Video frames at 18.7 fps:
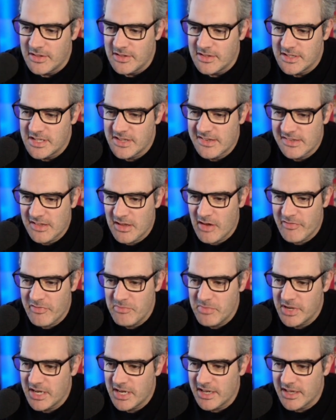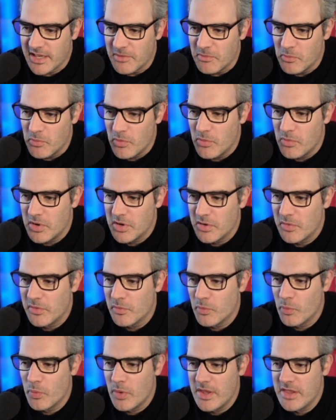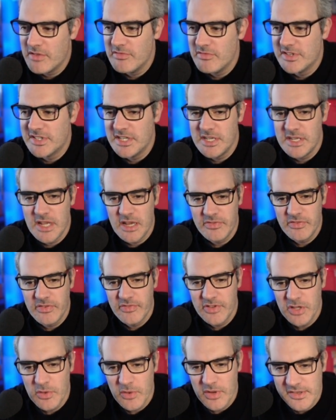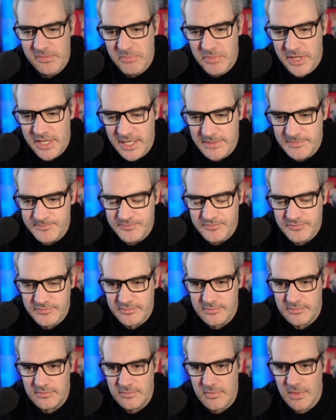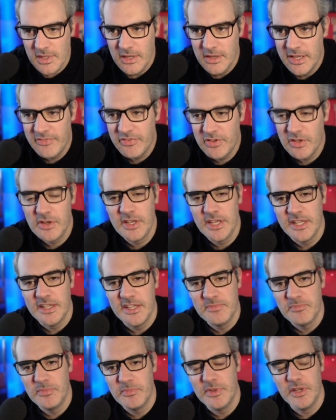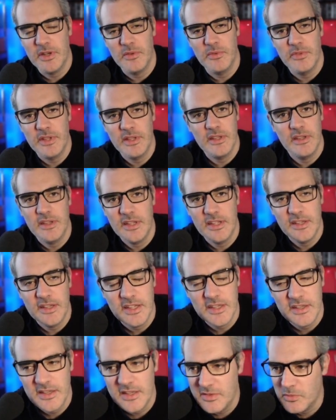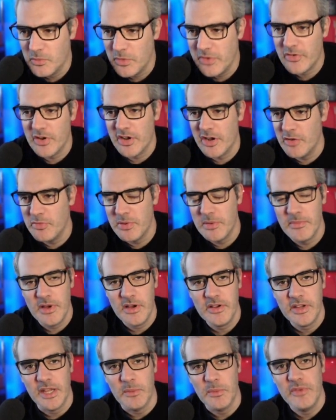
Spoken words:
To start from the beginning then, whether it's enough of a USP. If you look at it, we've got an open market.